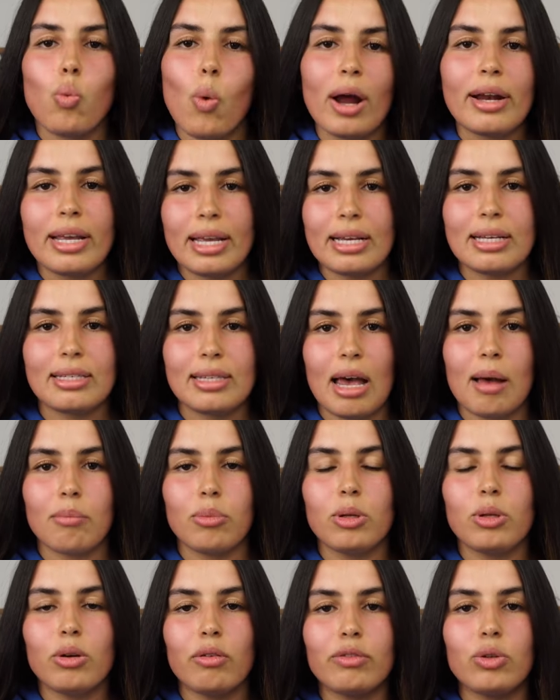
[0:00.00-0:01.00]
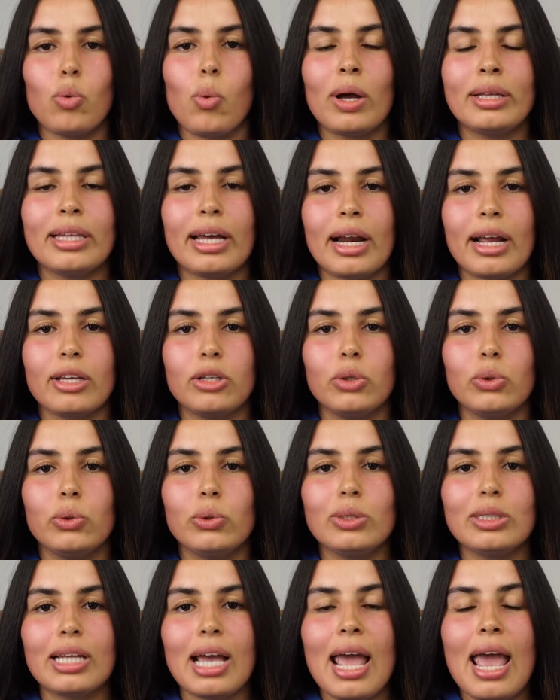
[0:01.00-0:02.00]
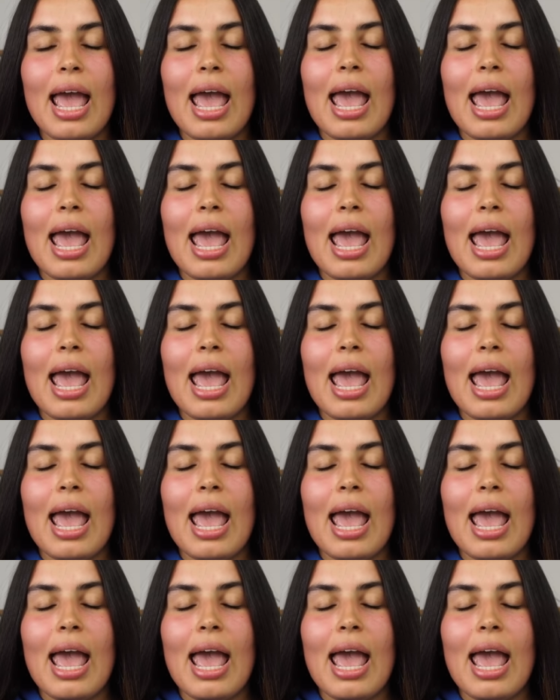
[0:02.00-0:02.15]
one example of the one that I used.